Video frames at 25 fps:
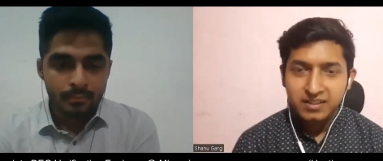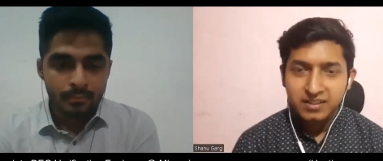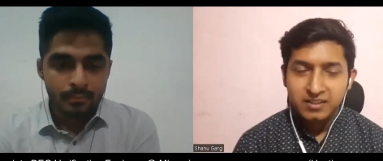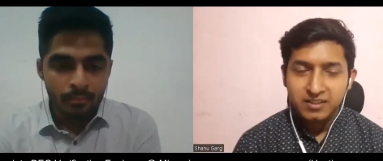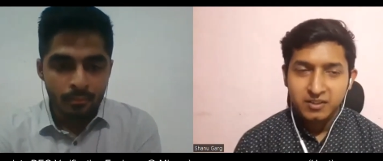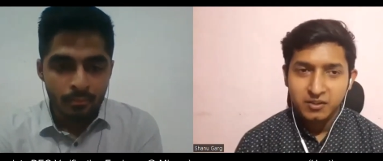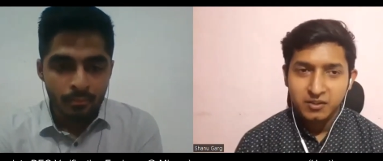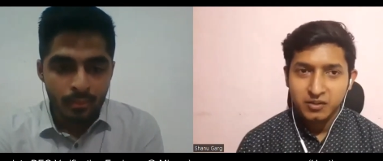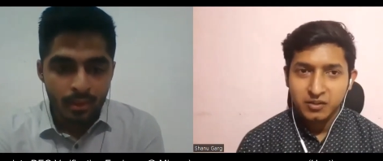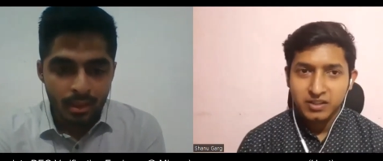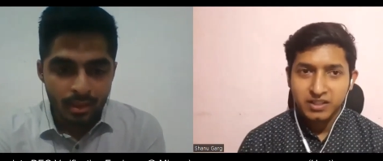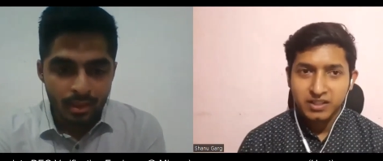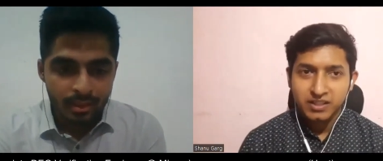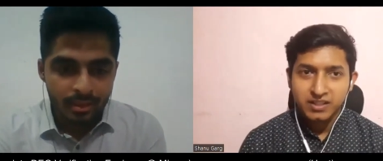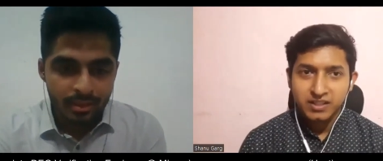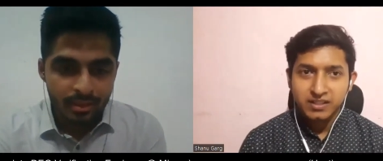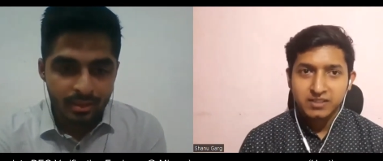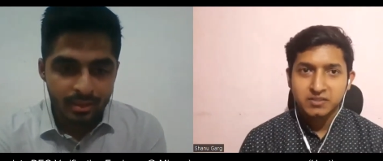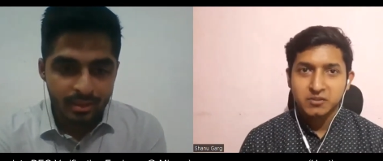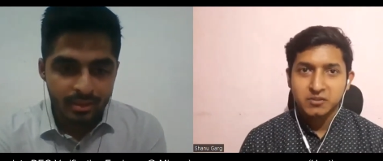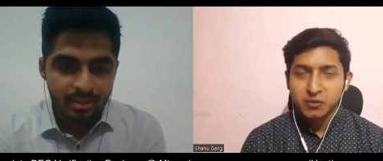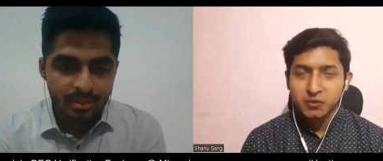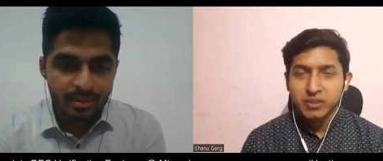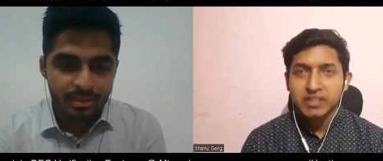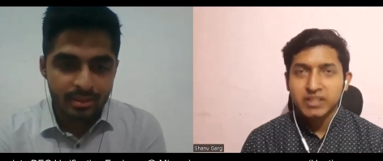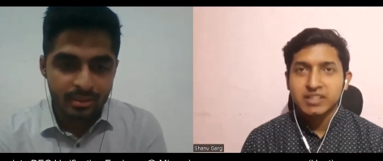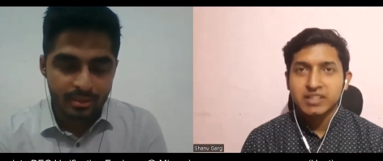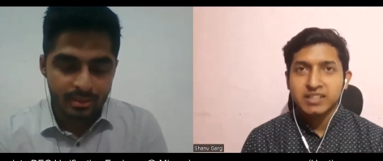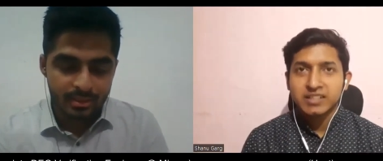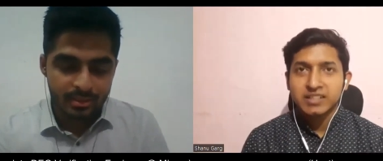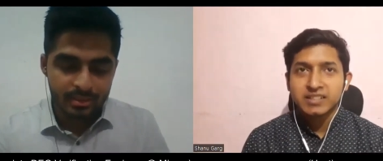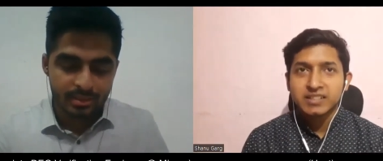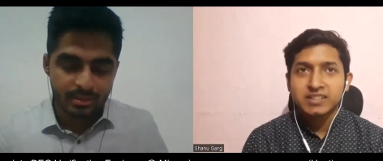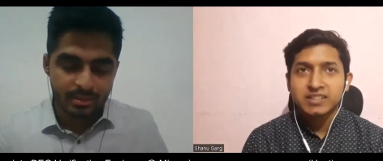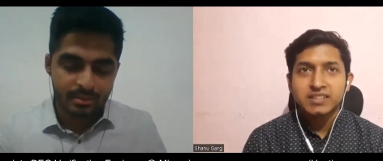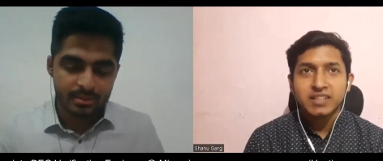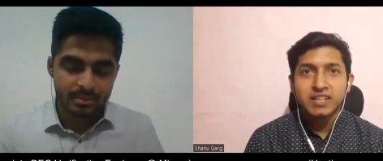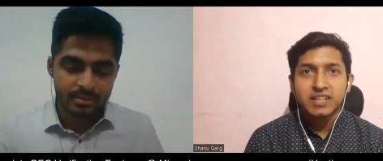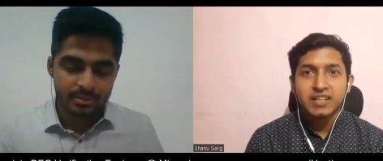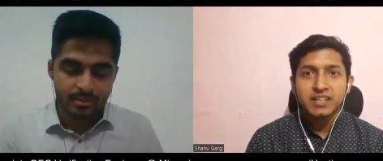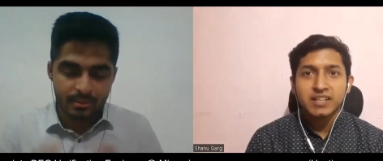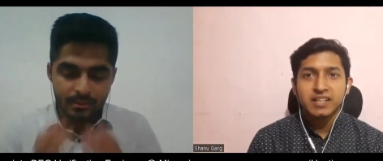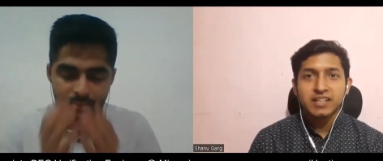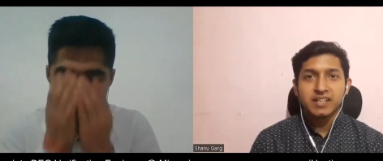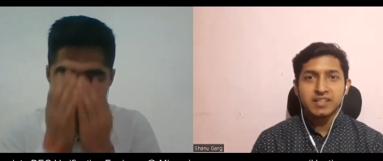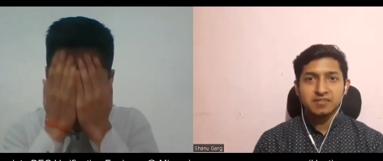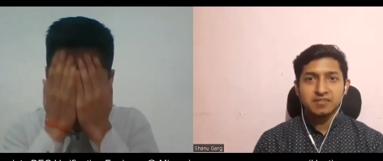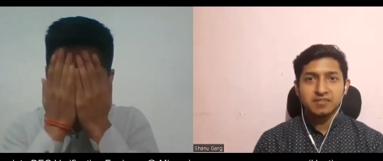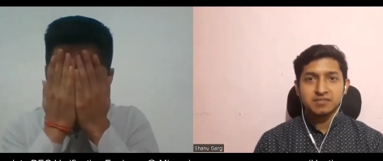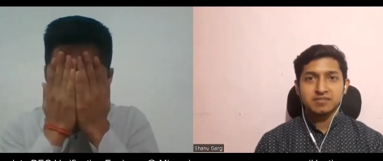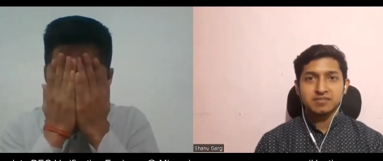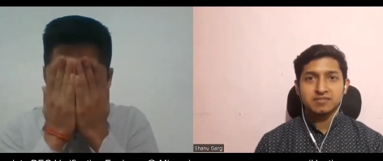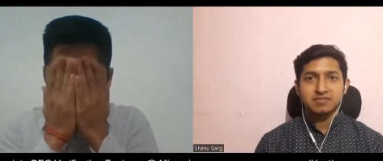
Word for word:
Speaker 1: Okay, so I guess I have